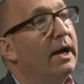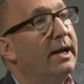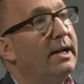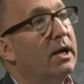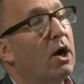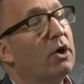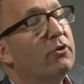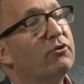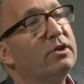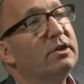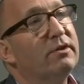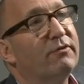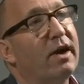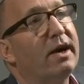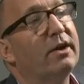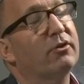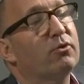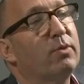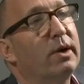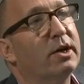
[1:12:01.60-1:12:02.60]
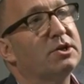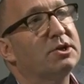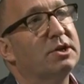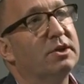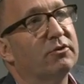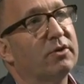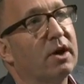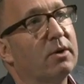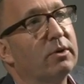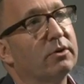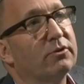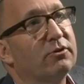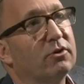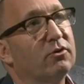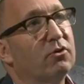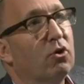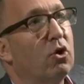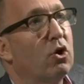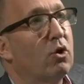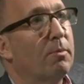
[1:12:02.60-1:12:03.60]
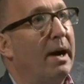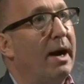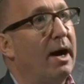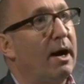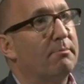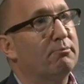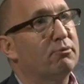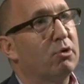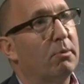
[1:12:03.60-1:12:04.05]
In answering the various questions, I want to talk about